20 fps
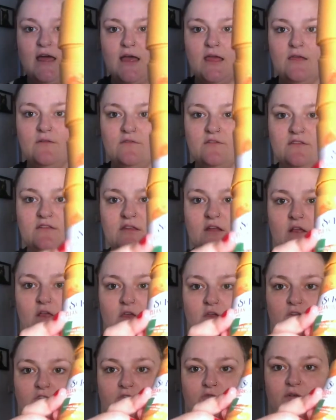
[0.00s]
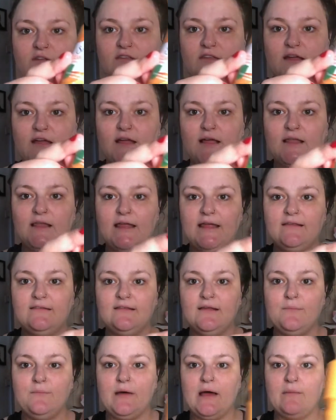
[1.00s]
Ives. So it's like a
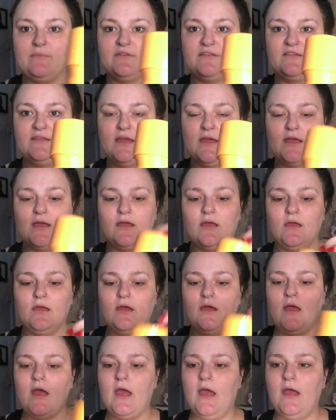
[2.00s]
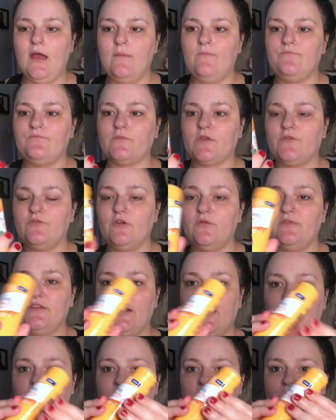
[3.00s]
cleansing balm stick um, from
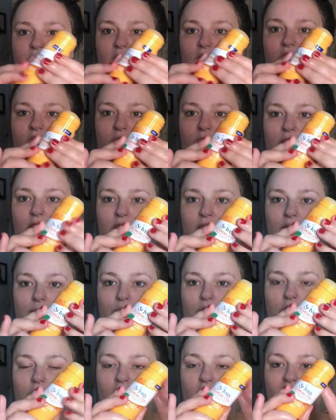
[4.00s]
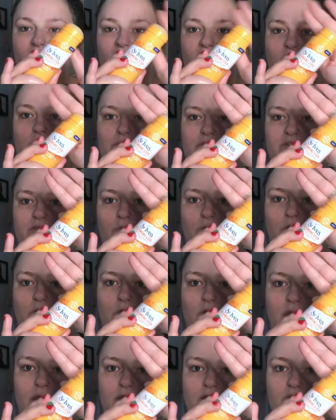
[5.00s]
St Ives, the range that make the apricot scrubs that we
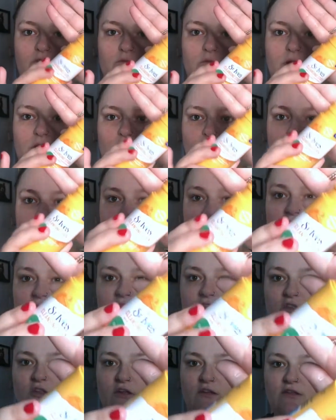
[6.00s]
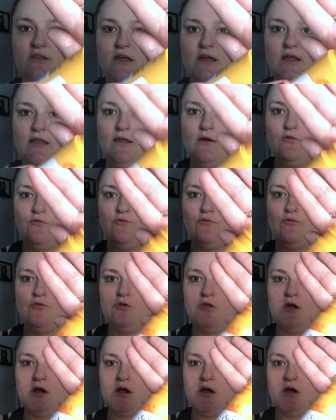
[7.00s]
all like so much. So it is just like a little
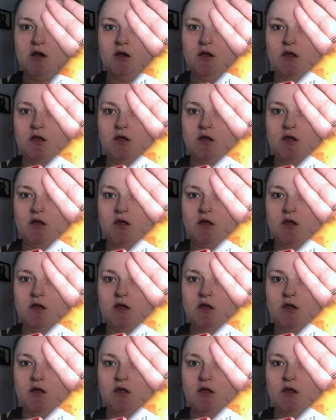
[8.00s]
roller,